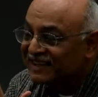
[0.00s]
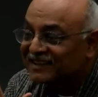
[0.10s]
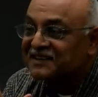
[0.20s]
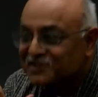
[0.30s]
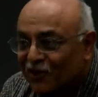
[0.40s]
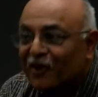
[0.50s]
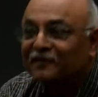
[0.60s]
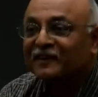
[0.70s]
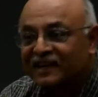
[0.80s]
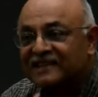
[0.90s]
that there is not
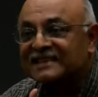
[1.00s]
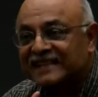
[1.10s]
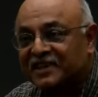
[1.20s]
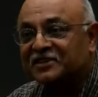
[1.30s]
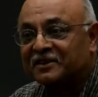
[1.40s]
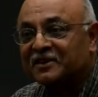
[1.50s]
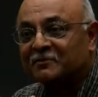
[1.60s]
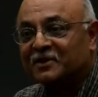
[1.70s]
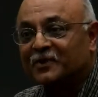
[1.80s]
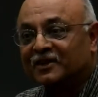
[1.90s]
often an intersection
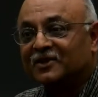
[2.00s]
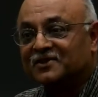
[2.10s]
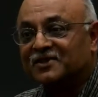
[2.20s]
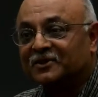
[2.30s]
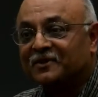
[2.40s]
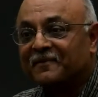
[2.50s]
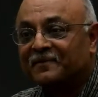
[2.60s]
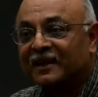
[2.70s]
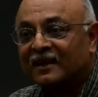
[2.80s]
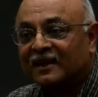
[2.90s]
between those two.
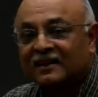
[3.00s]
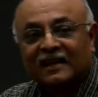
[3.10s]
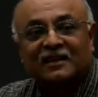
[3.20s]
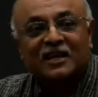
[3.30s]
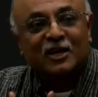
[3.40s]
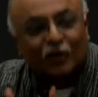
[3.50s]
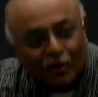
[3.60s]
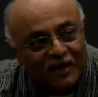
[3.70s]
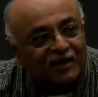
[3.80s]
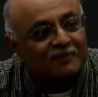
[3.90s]
That the
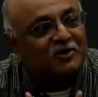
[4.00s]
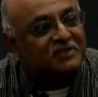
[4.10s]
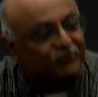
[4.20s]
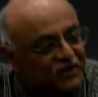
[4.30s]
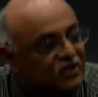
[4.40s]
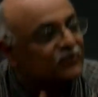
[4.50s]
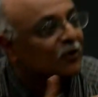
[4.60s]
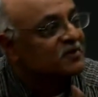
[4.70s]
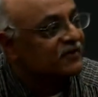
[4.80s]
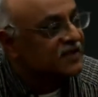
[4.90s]
economically most efficient
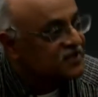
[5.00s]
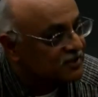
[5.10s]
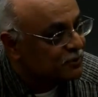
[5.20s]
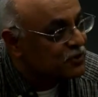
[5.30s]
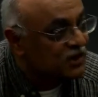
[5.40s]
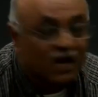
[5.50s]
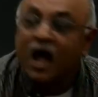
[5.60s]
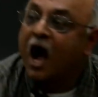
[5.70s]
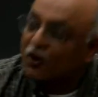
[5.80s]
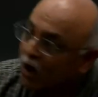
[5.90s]
forms of redistribution are